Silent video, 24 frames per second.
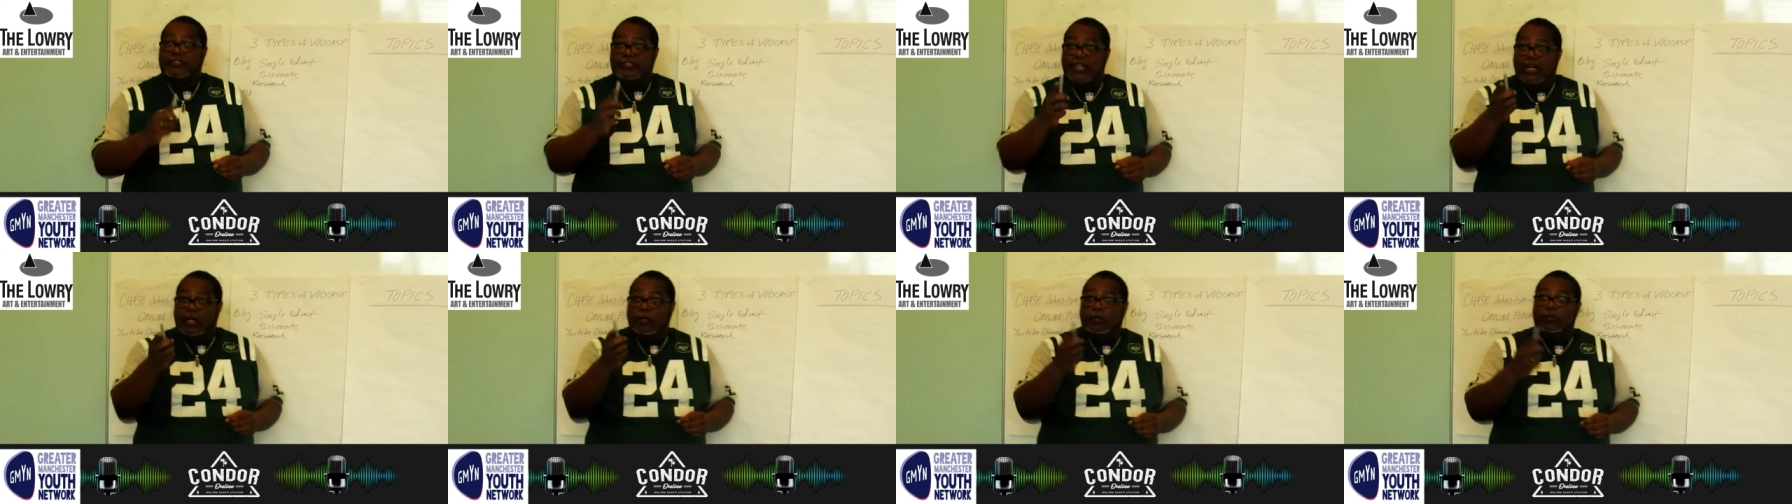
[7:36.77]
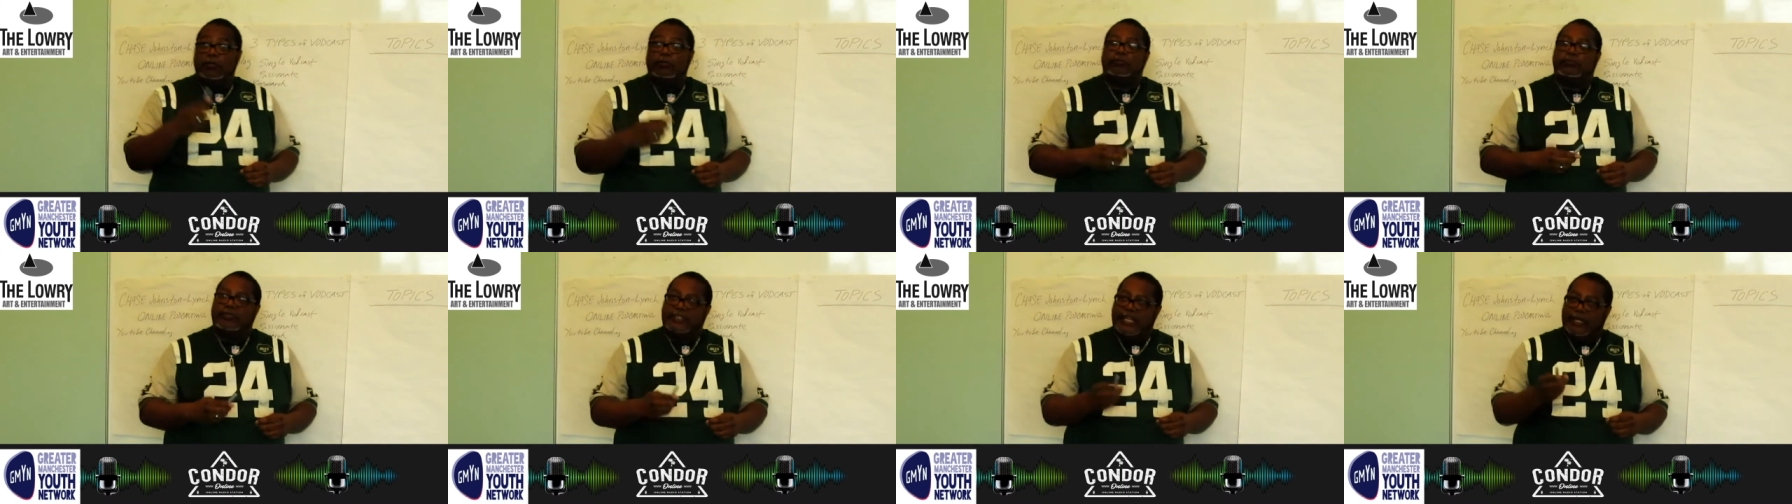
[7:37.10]

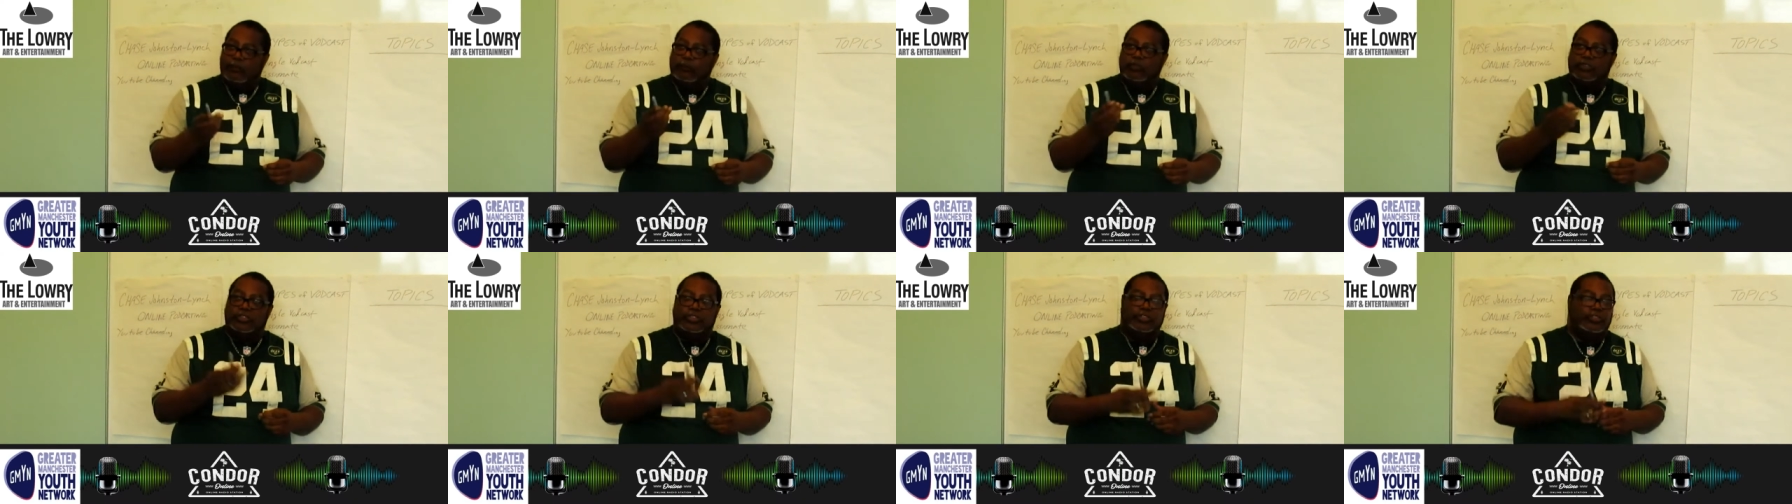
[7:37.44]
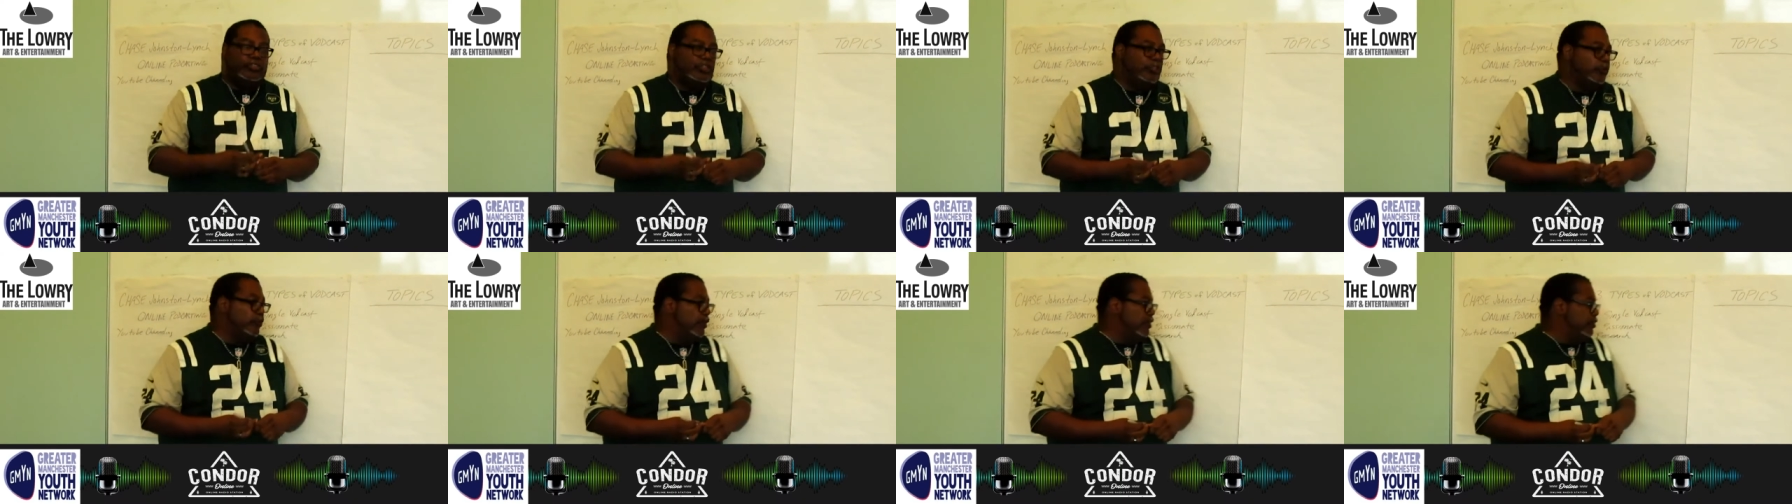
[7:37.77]
So then what you
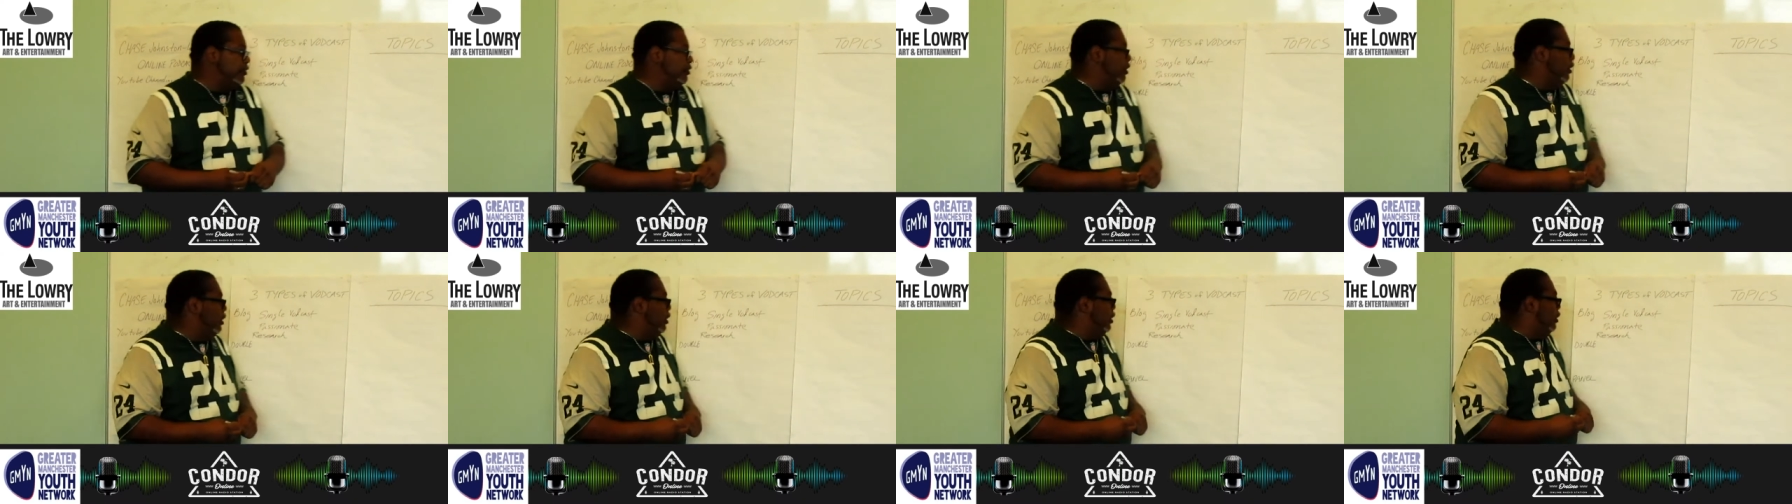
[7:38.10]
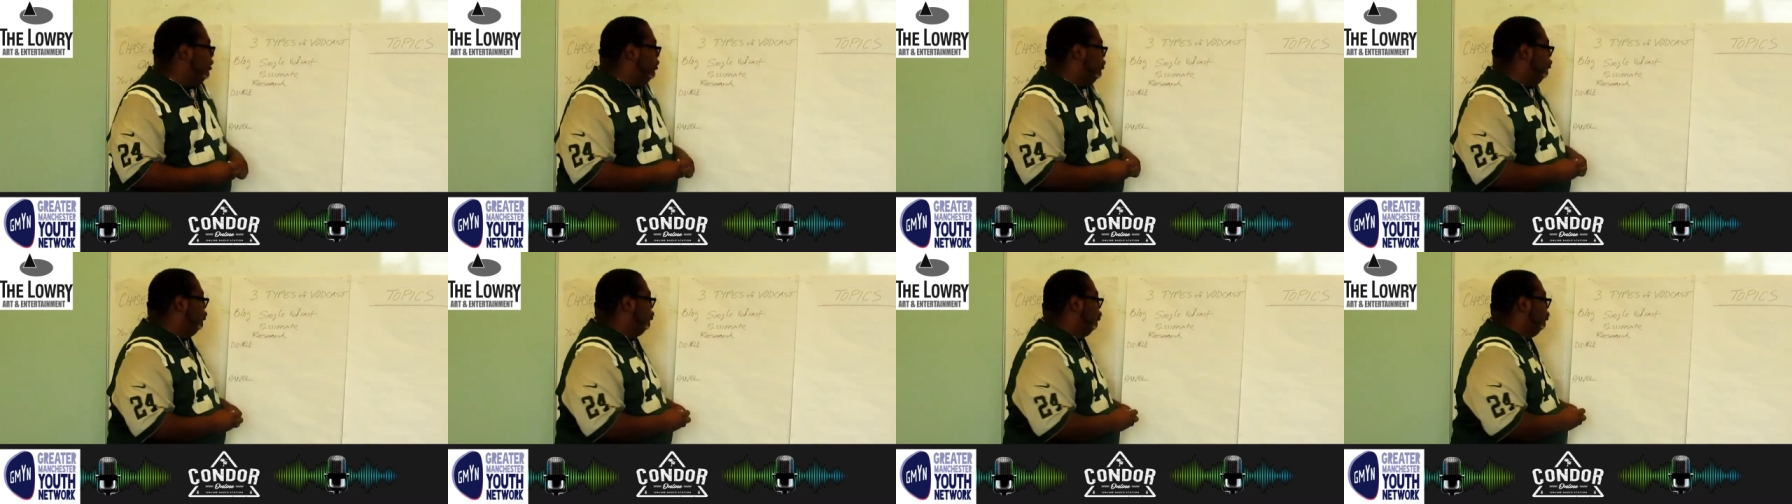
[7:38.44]
do is
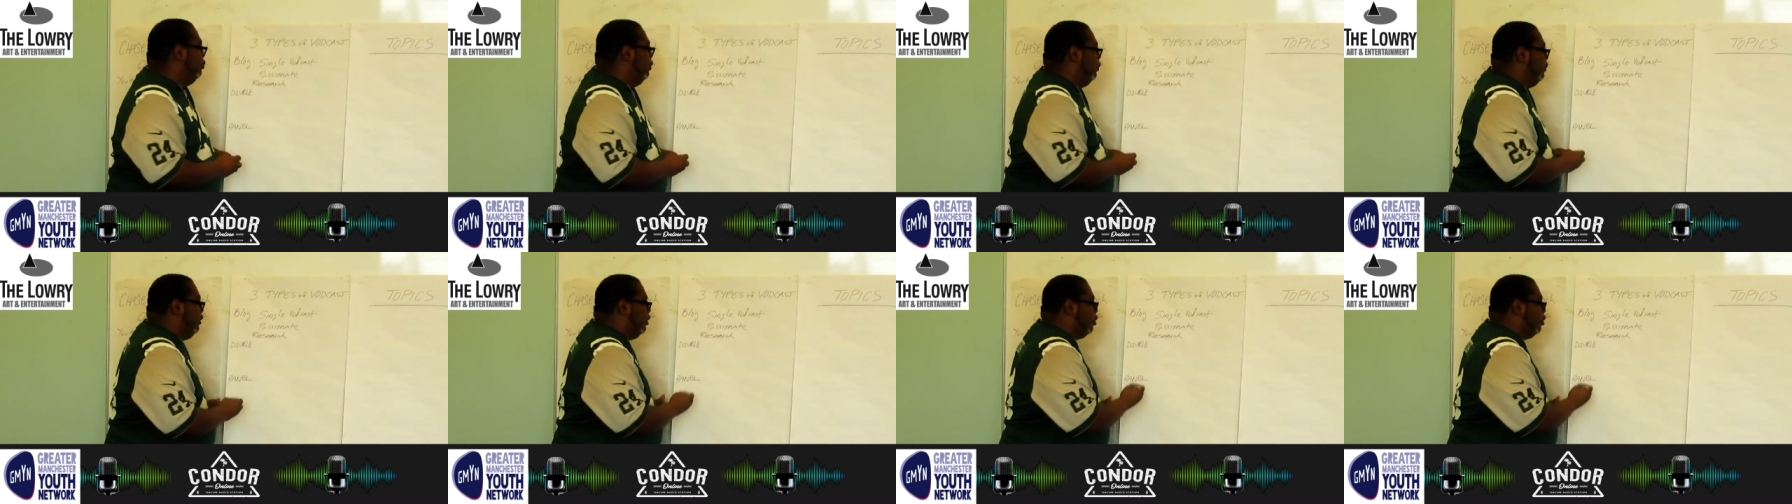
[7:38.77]
you do what